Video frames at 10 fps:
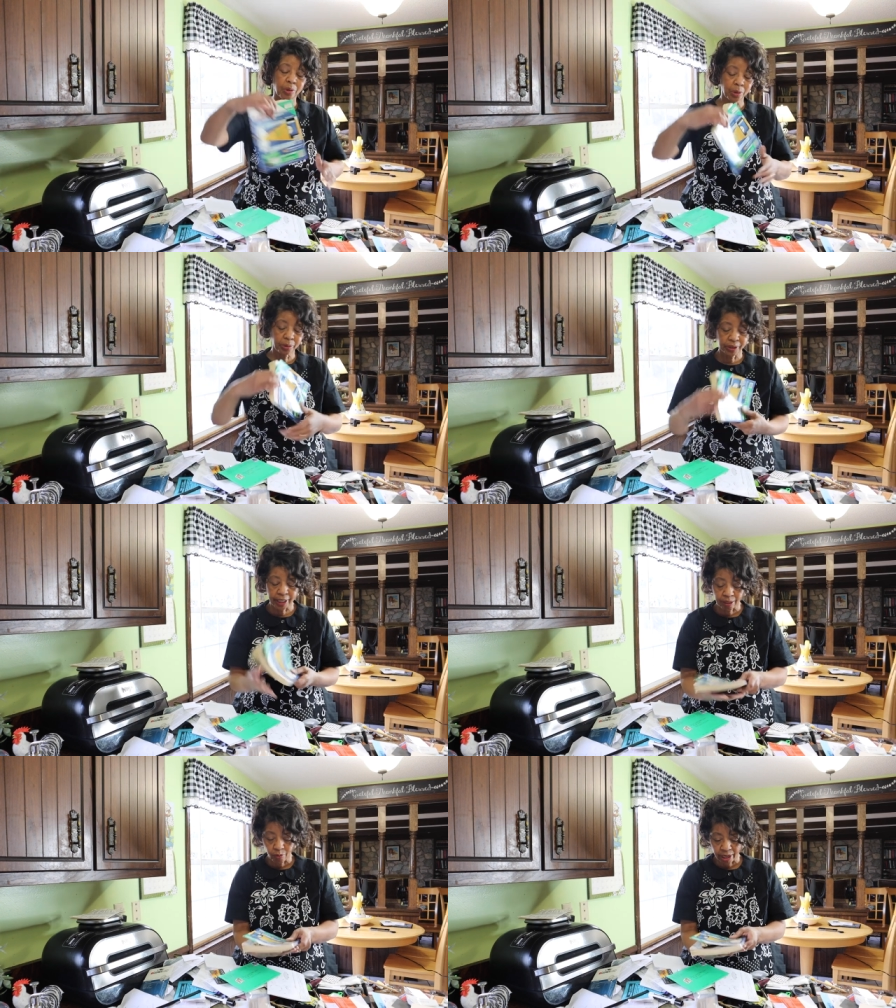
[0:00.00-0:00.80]
Who's
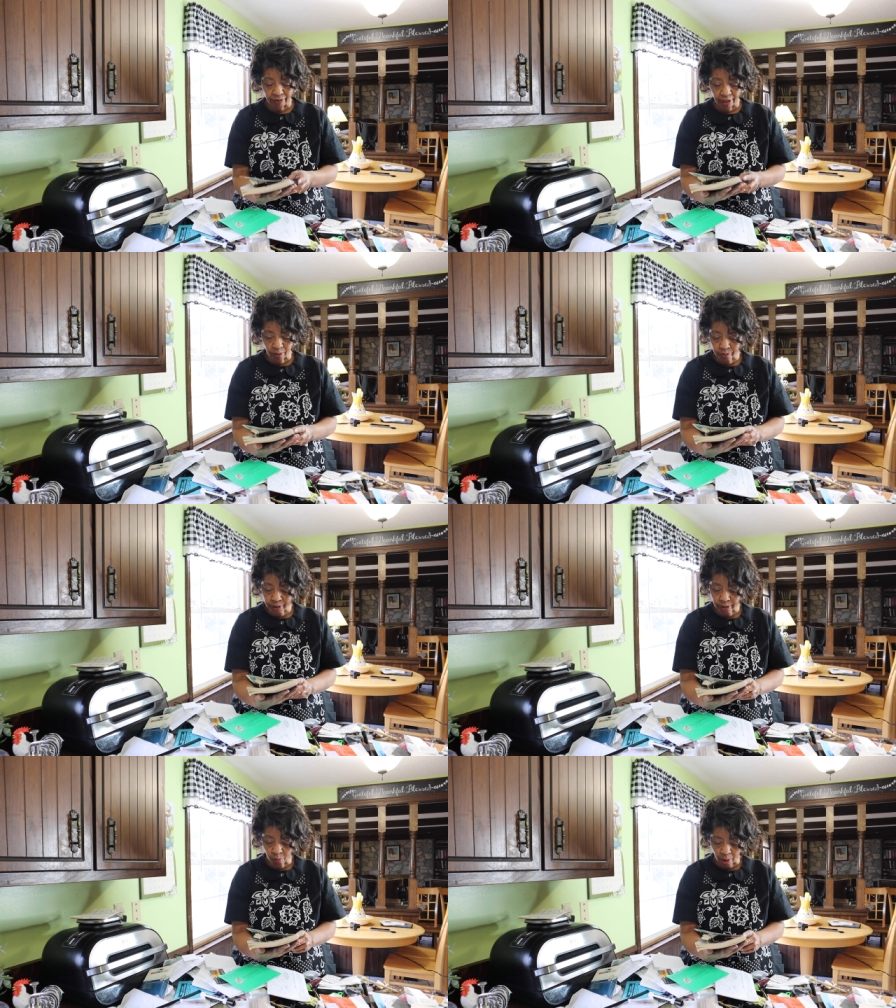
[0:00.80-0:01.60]
seen one of
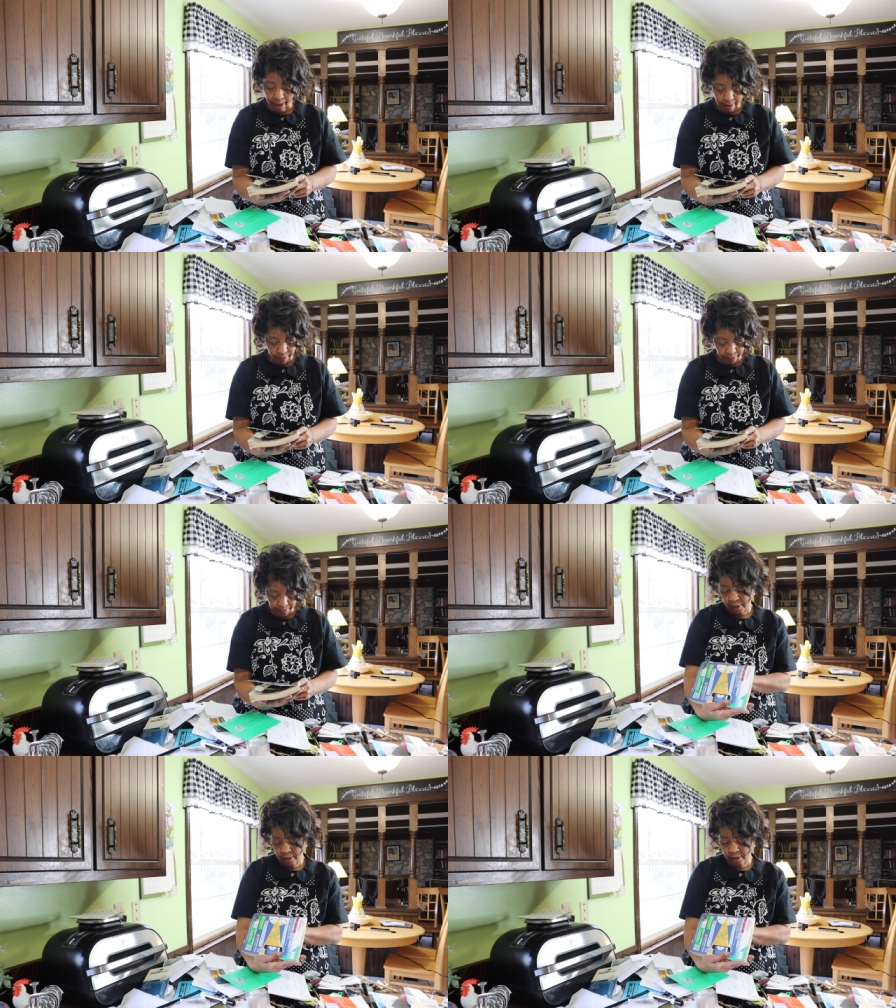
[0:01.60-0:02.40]
those in a while?
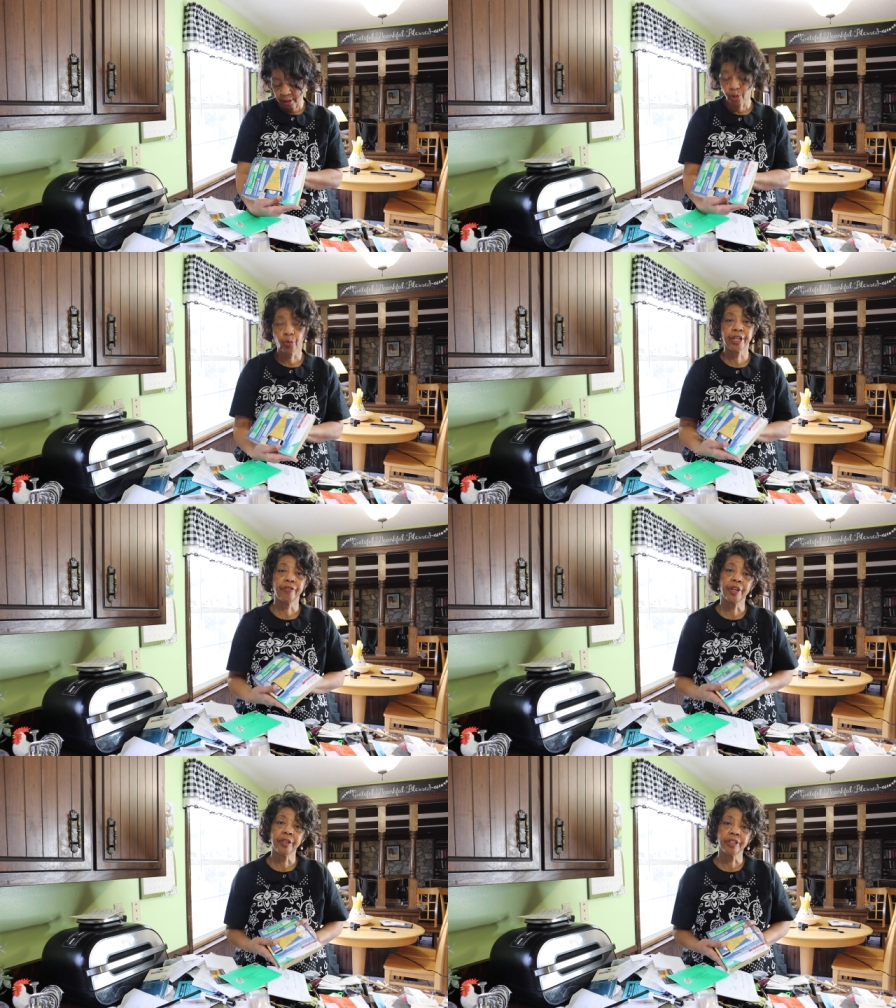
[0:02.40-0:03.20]
This is the twenty
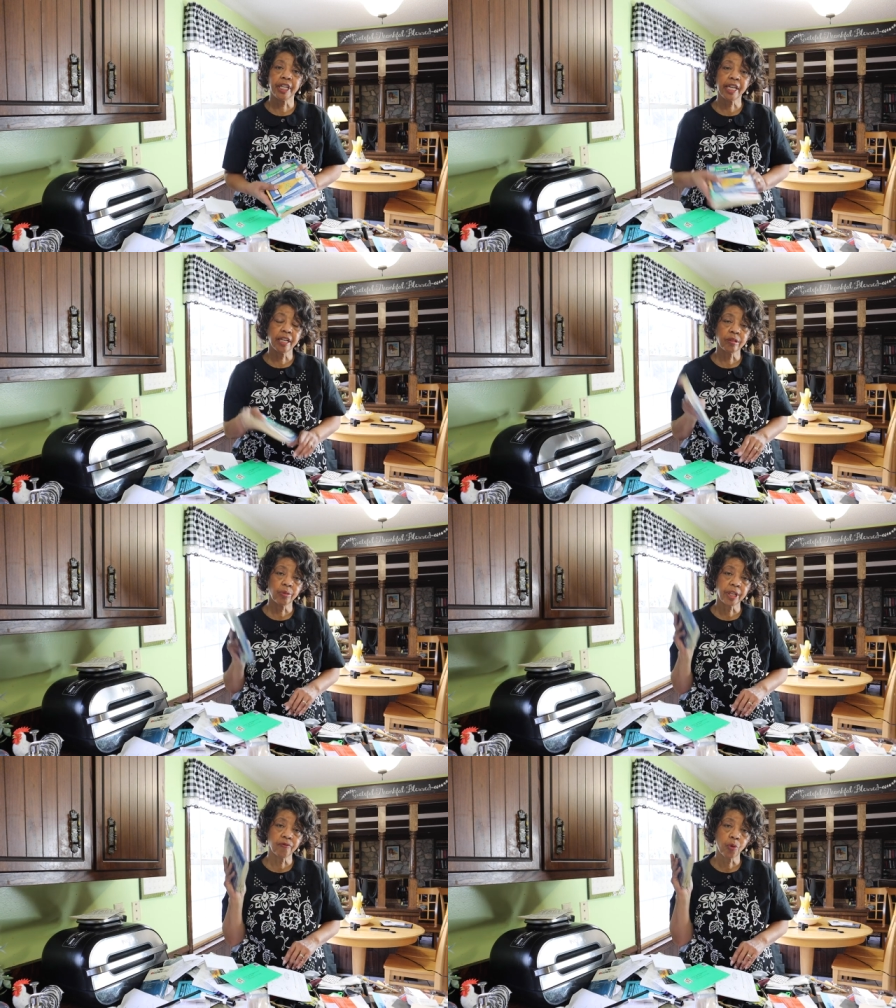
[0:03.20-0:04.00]
thirteen
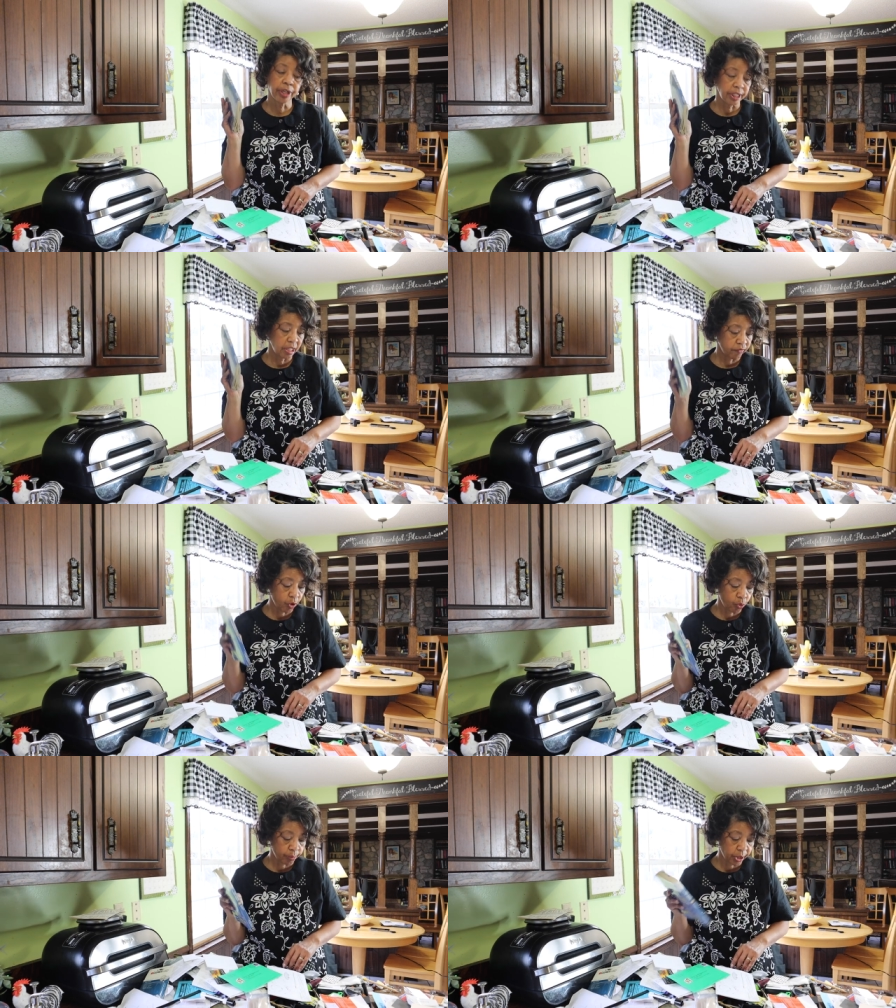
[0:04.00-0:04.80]
twenty fourteen
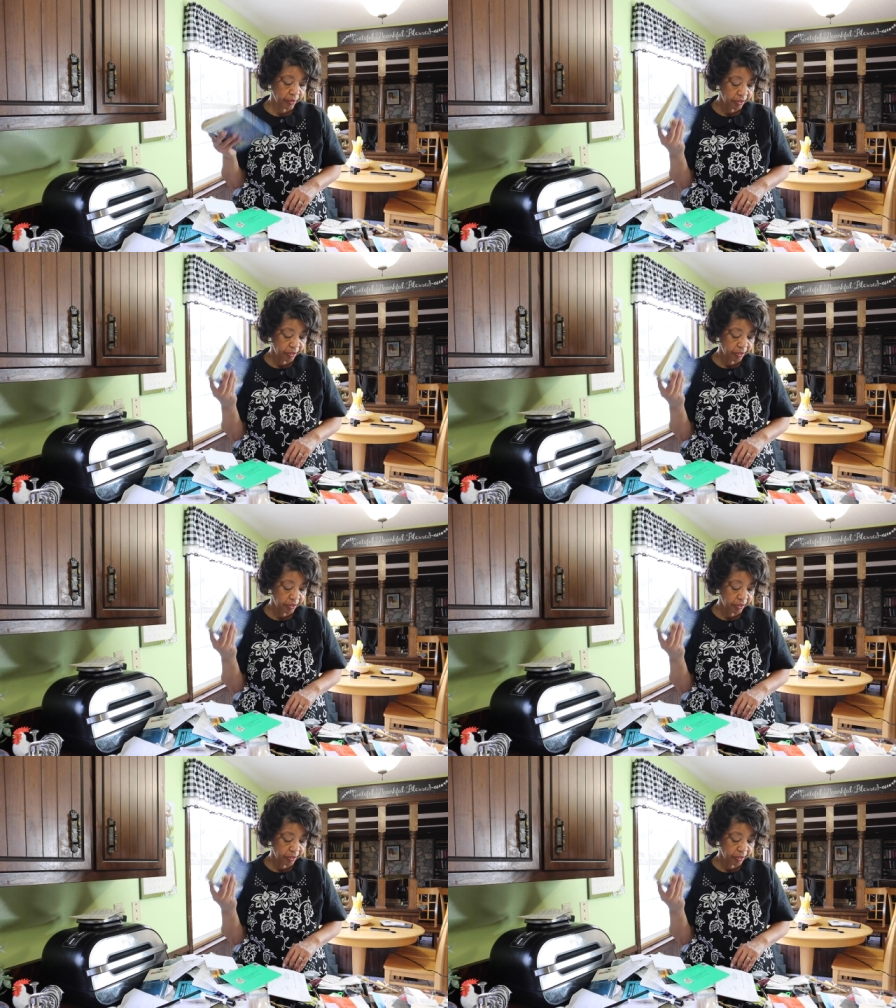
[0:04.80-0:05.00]
phone book.